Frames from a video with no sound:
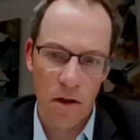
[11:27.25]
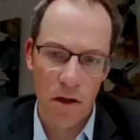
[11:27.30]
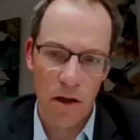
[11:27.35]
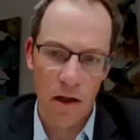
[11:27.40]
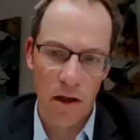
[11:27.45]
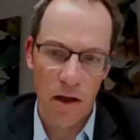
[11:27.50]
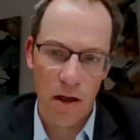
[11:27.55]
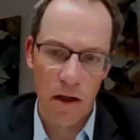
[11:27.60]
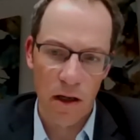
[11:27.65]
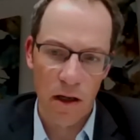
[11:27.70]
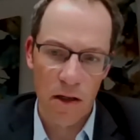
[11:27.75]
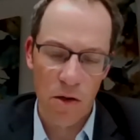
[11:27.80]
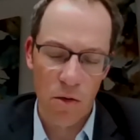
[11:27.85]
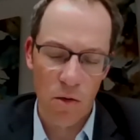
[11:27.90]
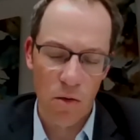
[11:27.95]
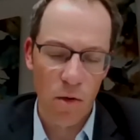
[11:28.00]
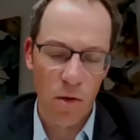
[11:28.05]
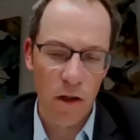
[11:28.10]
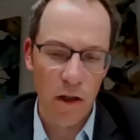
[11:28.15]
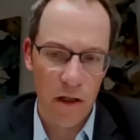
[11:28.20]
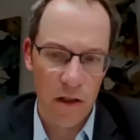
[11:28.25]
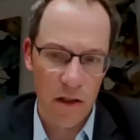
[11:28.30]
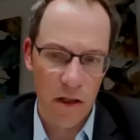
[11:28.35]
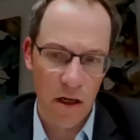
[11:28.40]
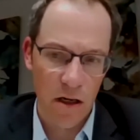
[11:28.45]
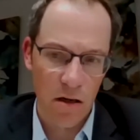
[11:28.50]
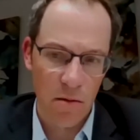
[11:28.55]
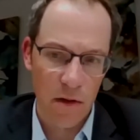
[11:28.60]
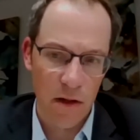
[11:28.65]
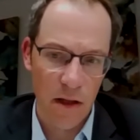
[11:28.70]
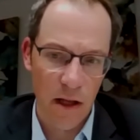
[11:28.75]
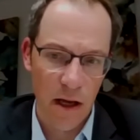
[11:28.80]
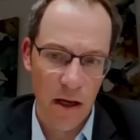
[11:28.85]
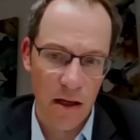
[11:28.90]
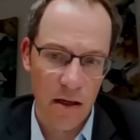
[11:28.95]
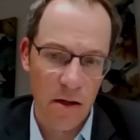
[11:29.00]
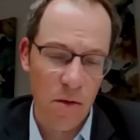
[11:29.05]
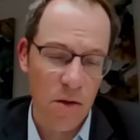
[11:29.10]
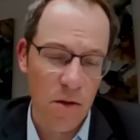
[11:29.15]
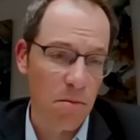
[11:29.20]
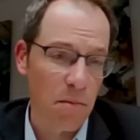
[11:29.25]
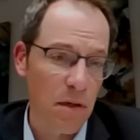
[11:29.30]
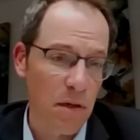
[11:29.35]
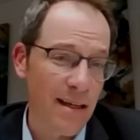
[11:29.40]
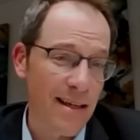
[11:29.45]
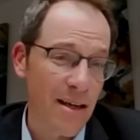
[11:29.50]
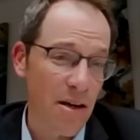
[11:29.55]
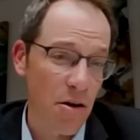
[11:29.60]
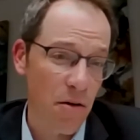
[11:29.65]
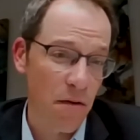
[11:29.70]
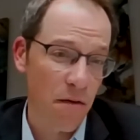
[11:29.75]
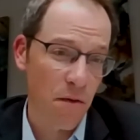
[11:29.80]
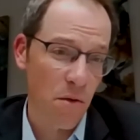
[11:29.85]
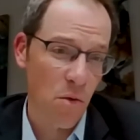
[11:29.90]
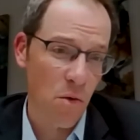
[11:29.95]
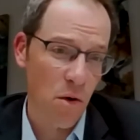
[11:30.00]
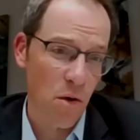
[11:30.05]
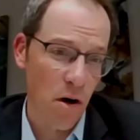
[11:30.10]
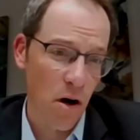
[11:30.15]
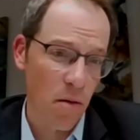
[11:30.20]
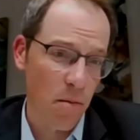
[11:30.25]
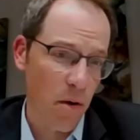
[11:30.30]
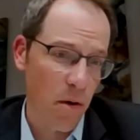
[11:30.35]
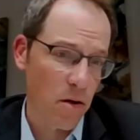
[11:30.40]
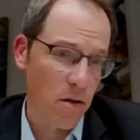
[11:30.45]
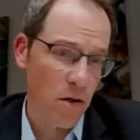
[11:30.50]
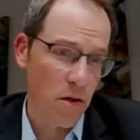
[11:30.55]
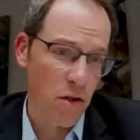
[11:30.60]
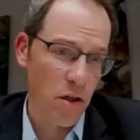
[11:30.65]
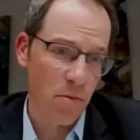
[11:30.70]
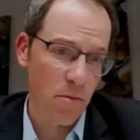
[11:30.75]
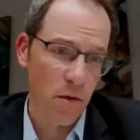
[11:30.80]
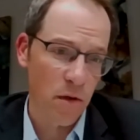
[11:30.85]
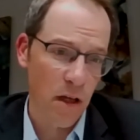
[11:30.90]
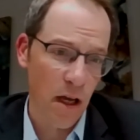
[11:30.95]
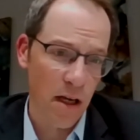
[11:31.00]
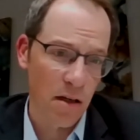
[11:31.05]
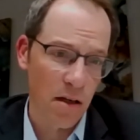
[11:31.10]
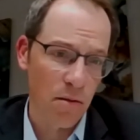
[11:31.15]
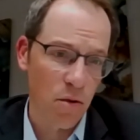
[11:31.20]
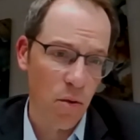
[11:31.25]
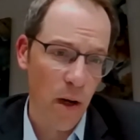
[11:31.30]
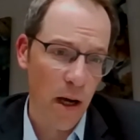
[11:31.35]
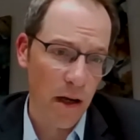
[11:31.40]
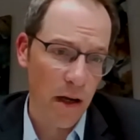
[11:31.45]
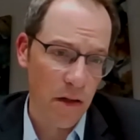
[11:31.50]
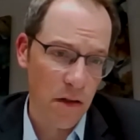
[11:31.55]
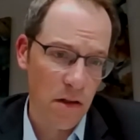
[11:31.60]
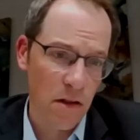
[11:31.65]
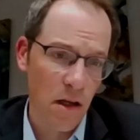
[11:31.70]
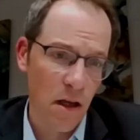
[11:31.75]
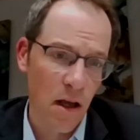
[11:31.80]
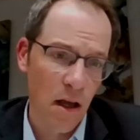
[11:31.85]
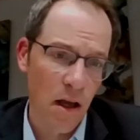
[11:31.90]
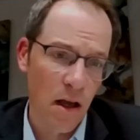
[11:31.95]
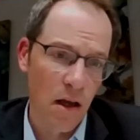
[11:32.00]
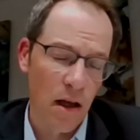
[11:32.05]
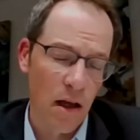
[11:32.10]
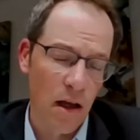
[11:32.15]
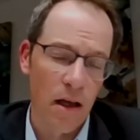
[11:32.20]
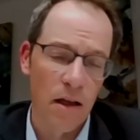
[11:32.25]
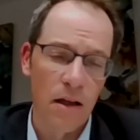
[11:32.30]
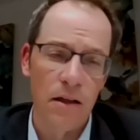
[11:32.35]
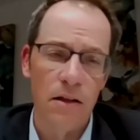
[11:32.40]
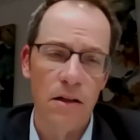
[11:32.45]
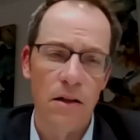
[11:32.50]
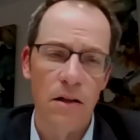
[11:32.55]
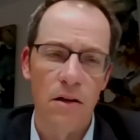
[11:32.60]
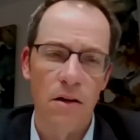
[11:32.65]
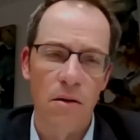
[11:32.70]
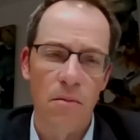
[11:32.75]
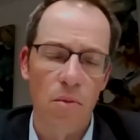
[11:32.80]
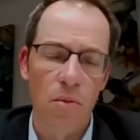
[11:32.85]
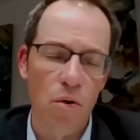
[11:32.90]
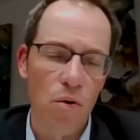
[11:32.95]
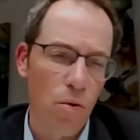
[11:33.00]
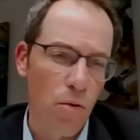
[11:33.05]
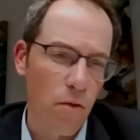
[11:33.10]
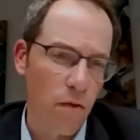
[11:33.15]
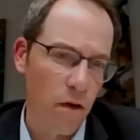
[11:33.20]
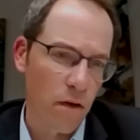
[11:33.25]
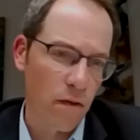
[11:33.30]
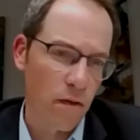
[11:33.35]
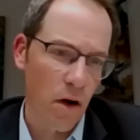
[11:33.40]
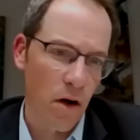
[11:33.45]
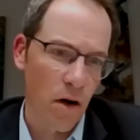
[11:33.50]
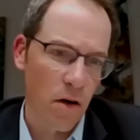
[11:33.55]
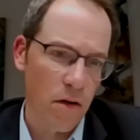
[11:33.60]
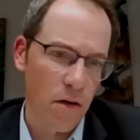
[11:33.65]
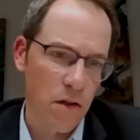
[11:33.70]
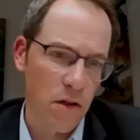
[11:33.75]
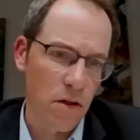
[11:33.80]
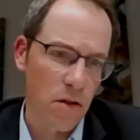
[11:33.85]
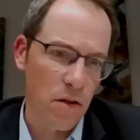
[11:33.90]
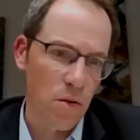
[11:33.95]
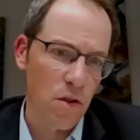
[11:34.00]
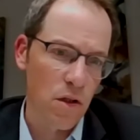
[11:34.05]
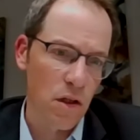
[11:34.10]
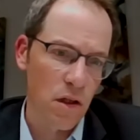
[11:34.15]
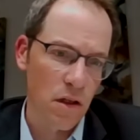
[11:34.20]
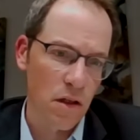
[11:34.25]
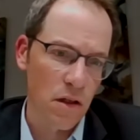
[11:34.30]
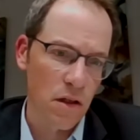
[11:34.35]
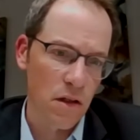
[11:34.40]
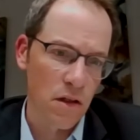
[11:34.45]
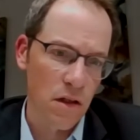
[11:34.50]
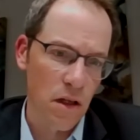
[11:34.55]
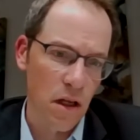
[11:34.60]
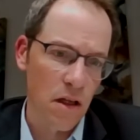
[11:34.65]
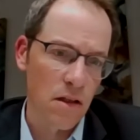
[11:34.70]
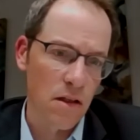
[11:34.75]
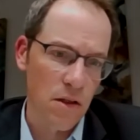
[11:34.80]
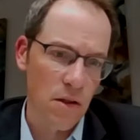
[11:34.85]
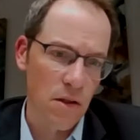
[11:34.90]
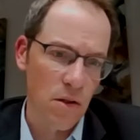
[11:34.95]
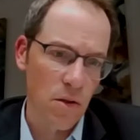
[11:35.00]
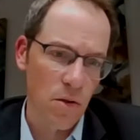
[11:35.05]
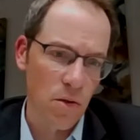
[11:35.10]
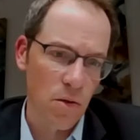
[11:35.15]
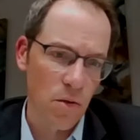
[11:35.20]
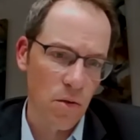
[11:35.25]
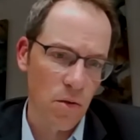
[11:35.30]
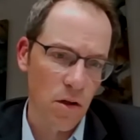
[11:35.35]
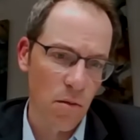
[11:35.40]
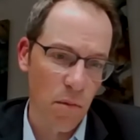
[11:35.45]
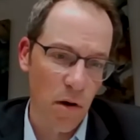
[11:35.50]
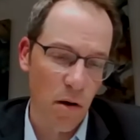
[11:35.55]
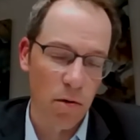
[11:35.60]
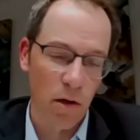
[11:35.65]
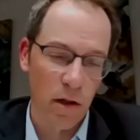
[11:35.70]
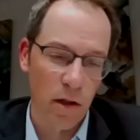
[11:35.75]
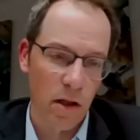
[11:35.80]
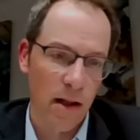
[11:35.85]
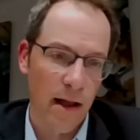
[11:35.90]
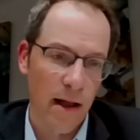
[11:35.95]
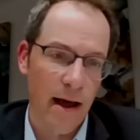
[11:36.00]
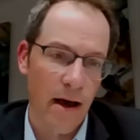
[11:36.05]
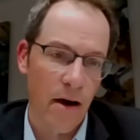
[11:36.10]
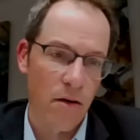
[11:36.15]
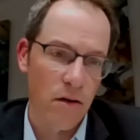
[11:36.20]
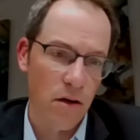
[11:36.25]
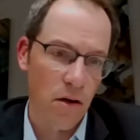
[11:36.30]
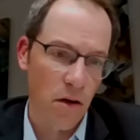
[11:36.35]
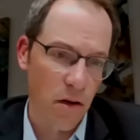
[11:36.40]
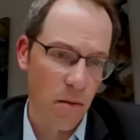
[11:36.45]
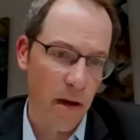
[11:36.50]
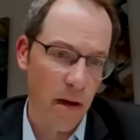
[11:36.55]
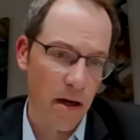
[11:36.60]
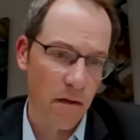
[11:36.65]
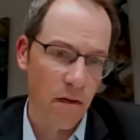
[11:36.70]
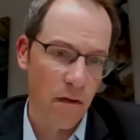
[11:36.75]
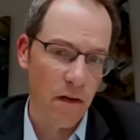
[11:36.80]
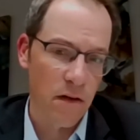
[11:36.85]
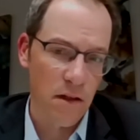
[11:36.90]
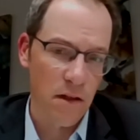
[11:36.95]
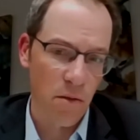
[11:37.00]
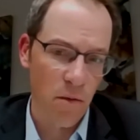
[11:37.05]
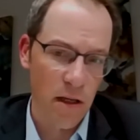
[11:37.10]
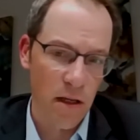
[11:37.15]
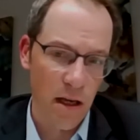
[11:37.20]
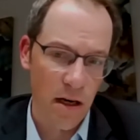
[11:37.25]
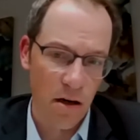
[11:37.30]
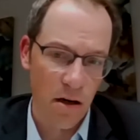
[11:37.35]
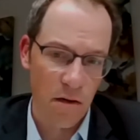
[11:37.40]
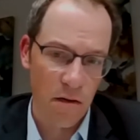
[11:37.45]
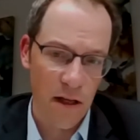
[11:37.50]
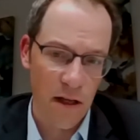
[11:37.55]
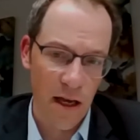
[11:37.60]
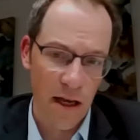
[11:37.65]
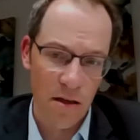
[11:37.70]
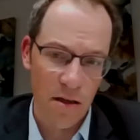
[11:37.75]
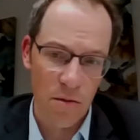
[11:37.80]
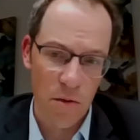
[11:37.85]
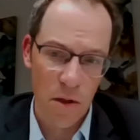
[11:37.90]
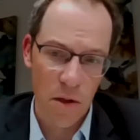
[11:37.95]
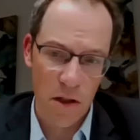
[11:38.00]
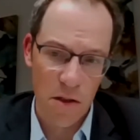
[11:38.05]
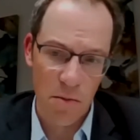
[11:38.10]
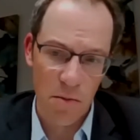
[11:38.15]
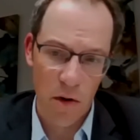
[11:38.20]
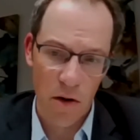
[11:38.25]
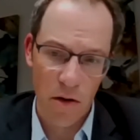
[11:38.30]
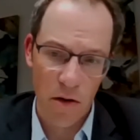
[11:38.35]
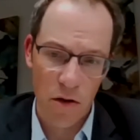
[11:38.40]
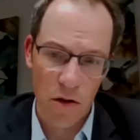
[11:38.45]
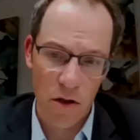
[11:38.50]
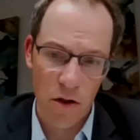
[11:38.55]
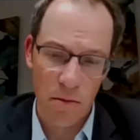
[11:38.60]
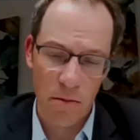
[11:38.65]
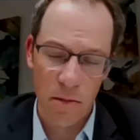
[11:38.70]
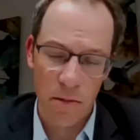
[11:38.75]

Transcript: And so we're really excited about that. It was a big year for our partnership with AWS and the move of our solutions into the public cloud and all the benefits that we get out of the AWS partnership.